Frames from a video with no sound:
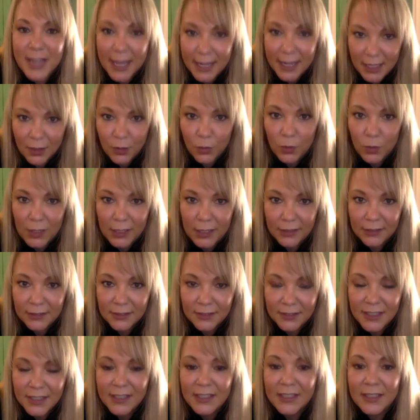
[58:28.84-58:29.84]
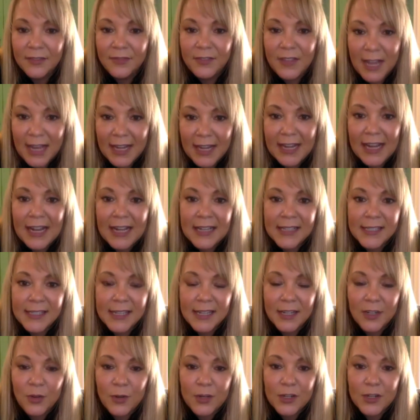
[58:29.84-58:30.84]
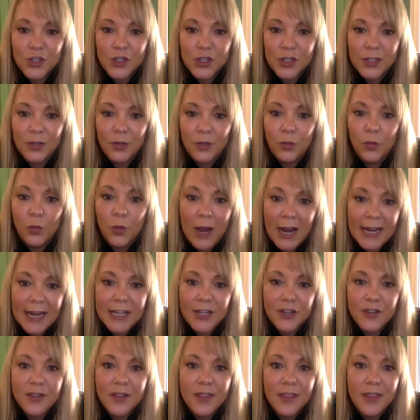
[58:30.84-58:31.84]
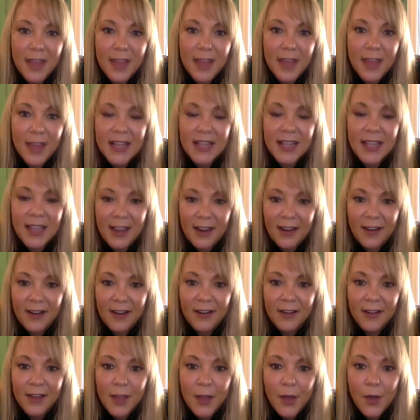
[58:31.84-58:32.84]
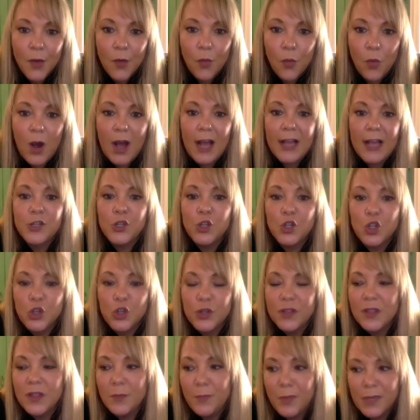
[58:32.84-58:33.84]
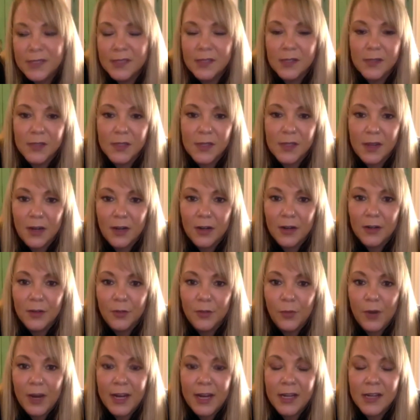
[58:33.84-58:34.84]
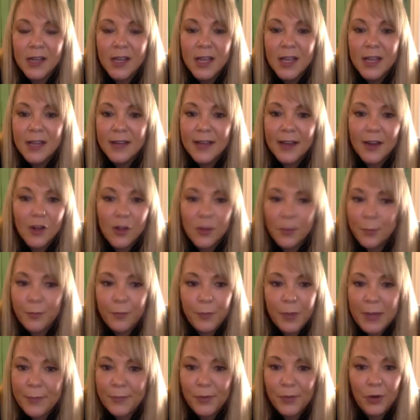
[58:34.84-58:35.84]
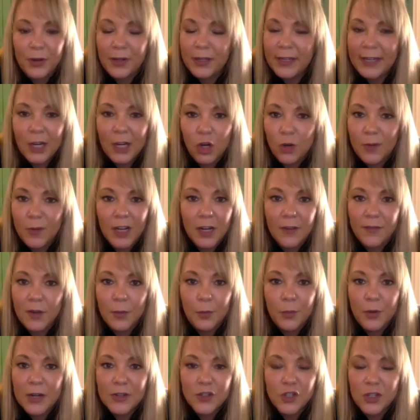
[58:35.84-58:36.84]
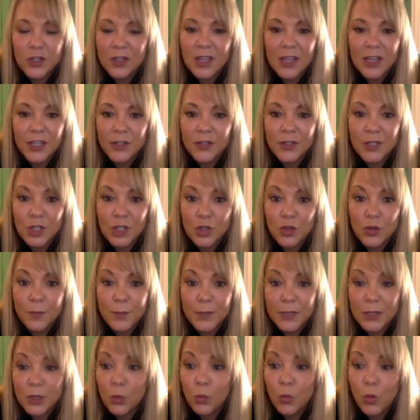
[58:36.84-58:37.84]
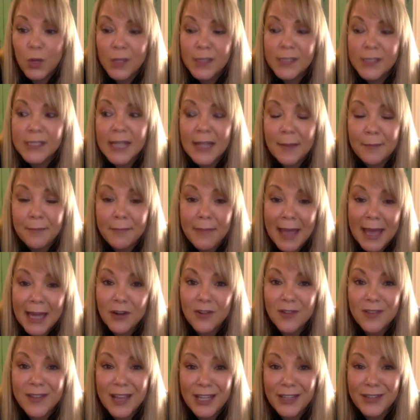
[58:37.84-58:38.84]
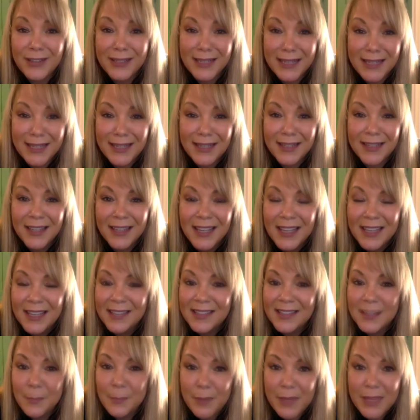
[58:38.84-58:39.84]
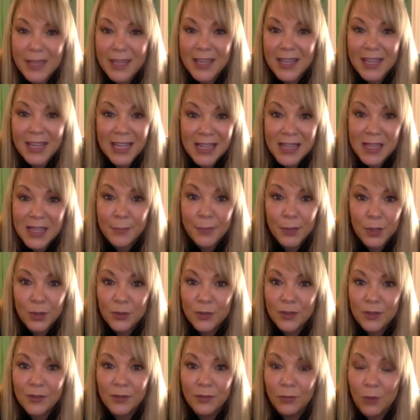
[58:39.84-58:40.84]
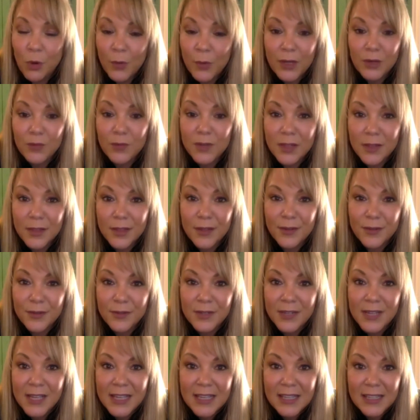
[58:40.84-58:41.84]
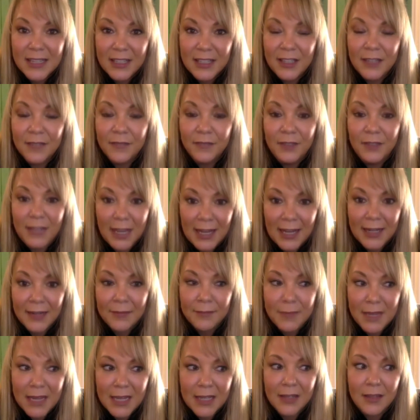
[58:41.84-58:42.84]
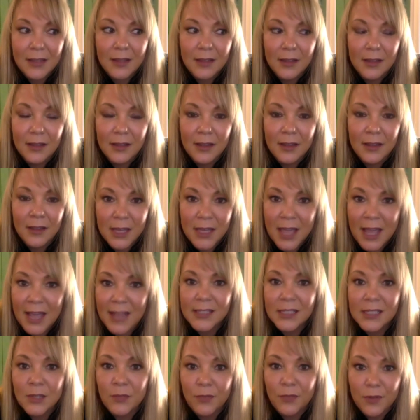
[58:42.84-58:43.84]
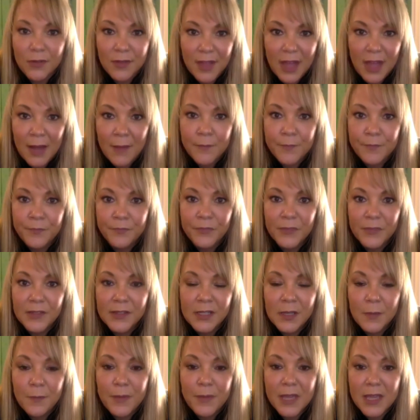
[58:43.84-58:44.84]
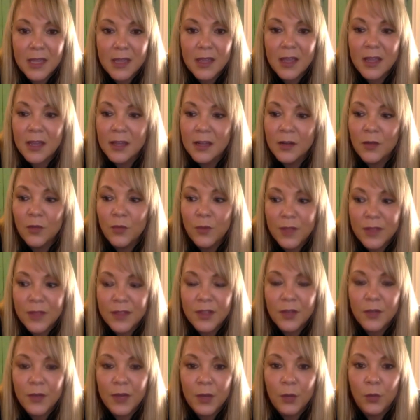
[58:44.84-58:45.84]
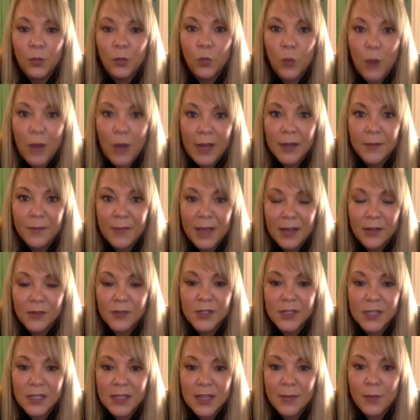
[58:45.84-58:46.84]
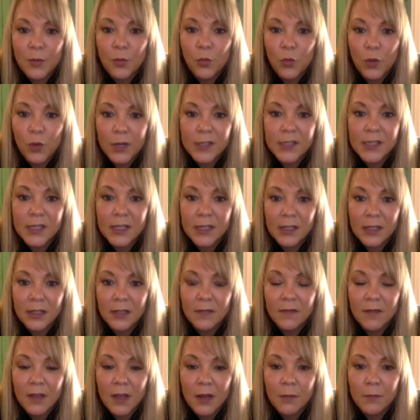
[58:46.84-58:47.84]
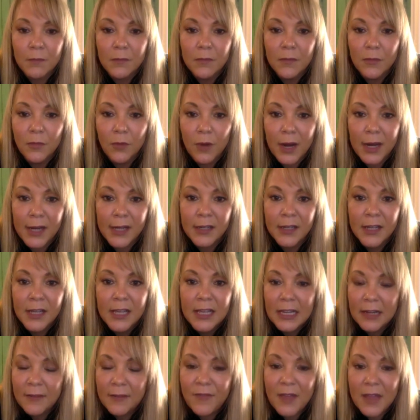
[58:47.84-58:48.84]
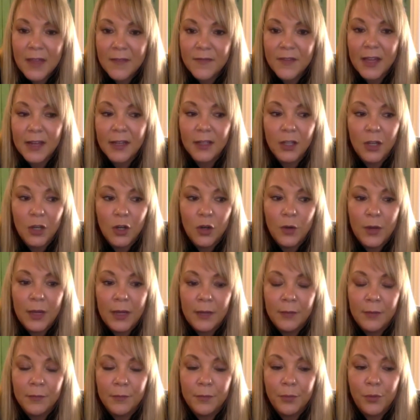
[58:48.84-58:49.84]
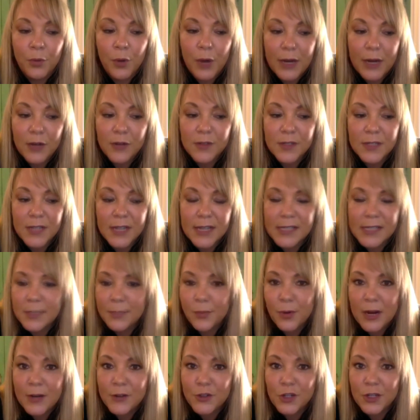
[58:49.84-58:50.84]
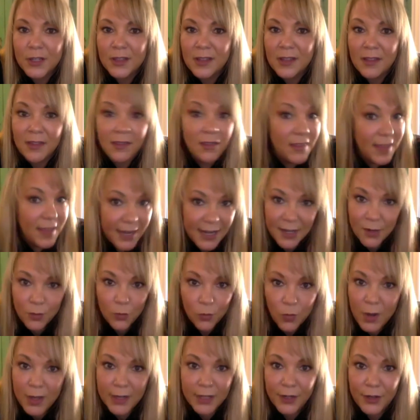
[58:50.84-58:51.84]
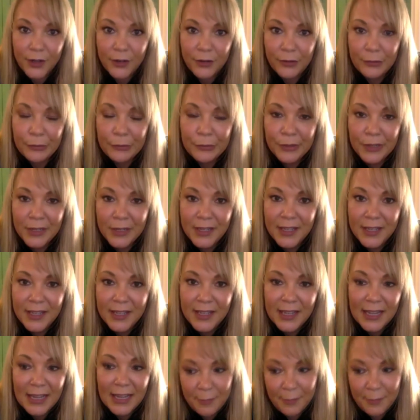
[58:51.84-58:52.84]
You're dead in the water. You've got to ask that question. Why do they care? Why should the business care? Right? Not all right. people are going to care about every project that you do, but the ones that matter that you need to be in the boat rowing with you you've got to make the case for them to be in it with you and why it matters to them and what it's going to give them, right? Mm-hmm. If they've got to go and prioritize a project that they didn't want to do,